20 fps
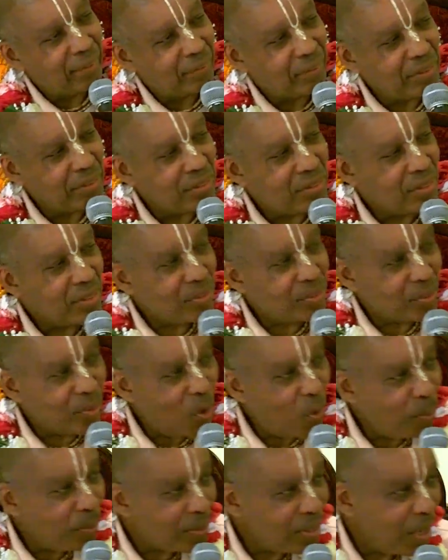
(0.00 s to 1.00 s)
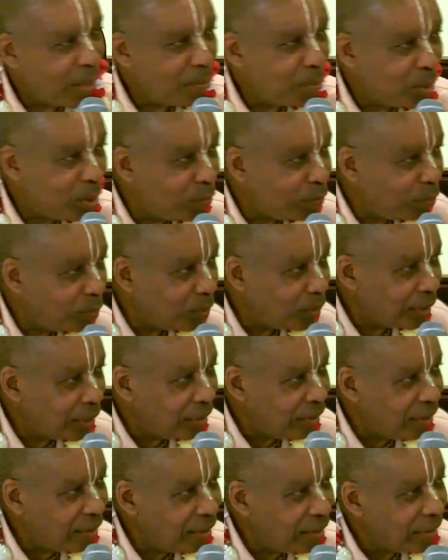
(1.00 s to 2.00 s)
Krishna sees the gopis, how beautiful they
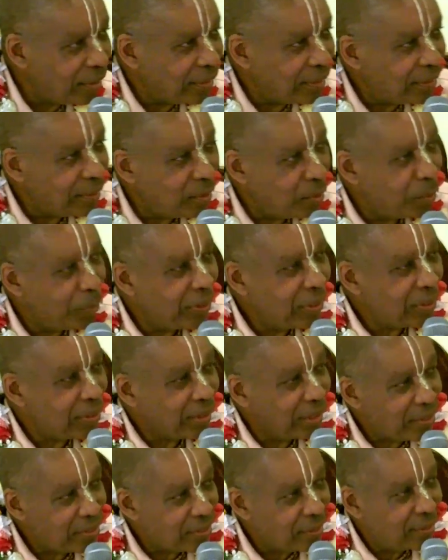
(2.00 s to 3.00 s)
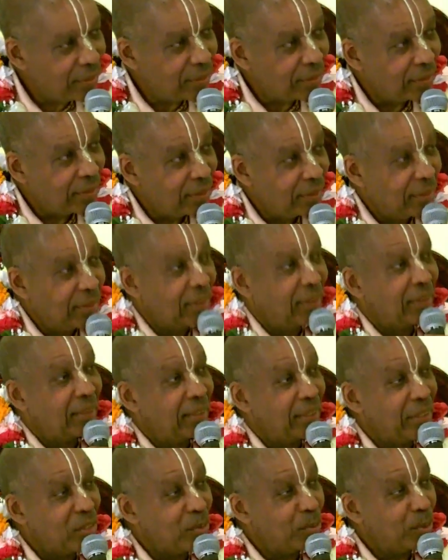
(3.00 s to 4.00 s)
are, and he appreciates, and
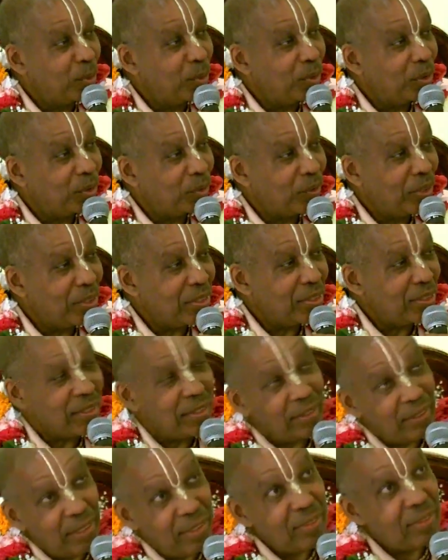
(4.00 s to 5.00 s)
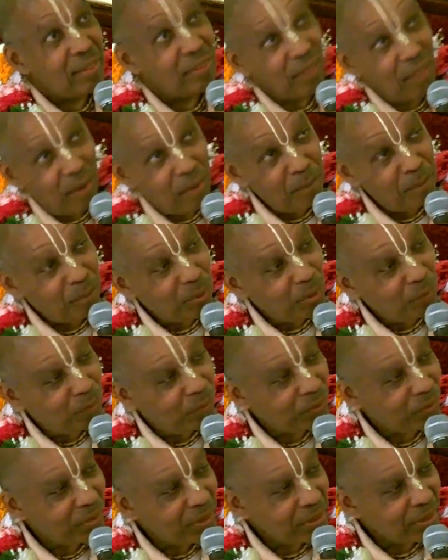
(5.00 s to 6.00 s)
his beauty increases. And they see how
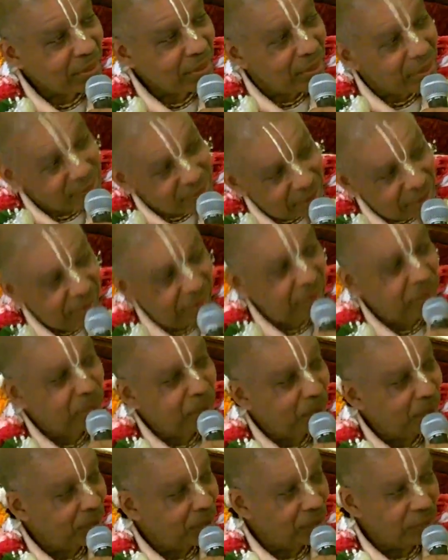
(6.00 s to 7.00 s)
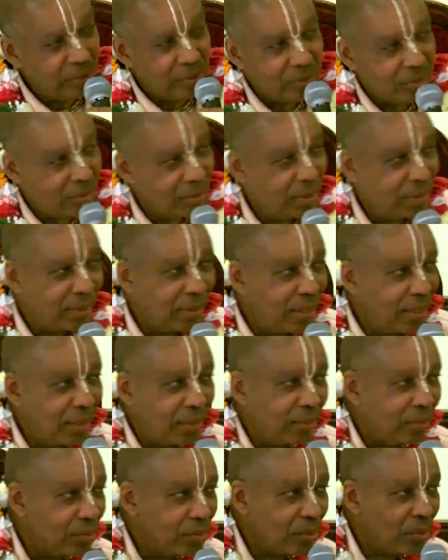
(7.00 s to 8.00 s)
beautiful Krishna is, and their beauty increases like that.
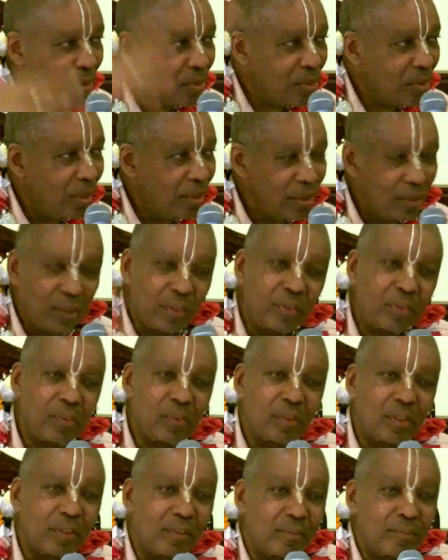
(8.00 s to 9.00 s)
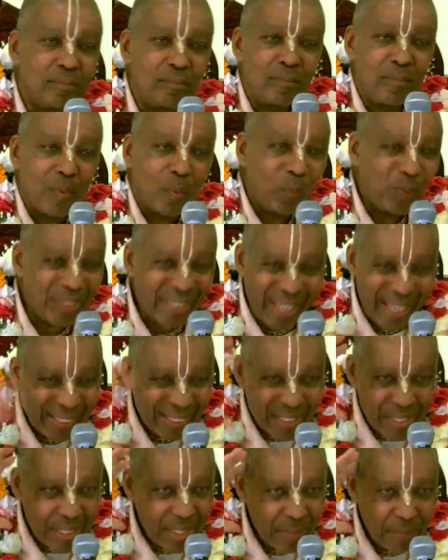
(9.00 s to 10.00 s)
And it just goes on eternally. We can't
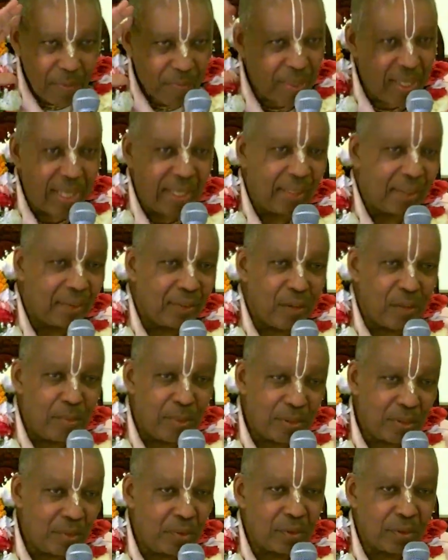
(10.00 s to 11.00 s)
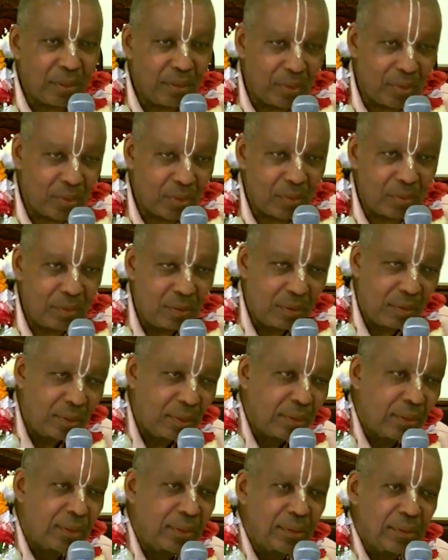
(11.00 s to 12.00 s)
conceive of that in our material condition.
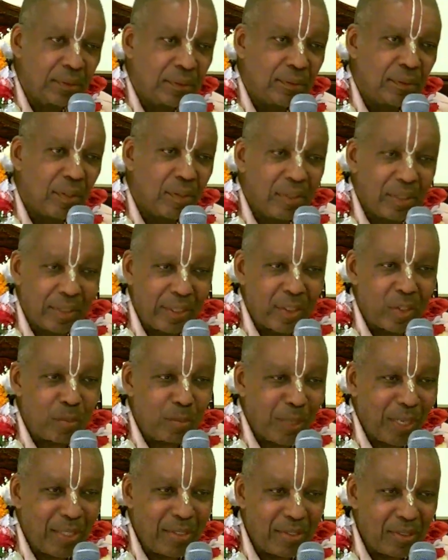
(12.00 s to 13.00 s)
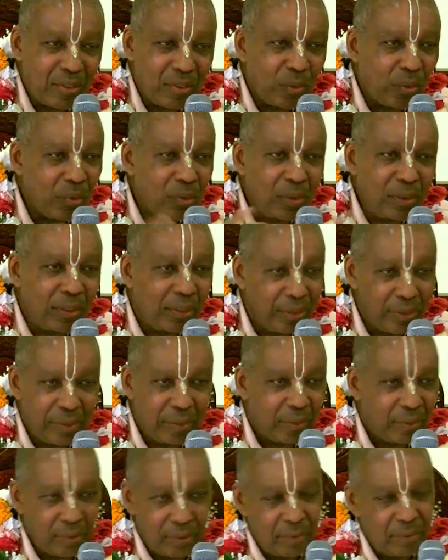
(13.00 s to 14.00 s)
Nothing expands eternally here.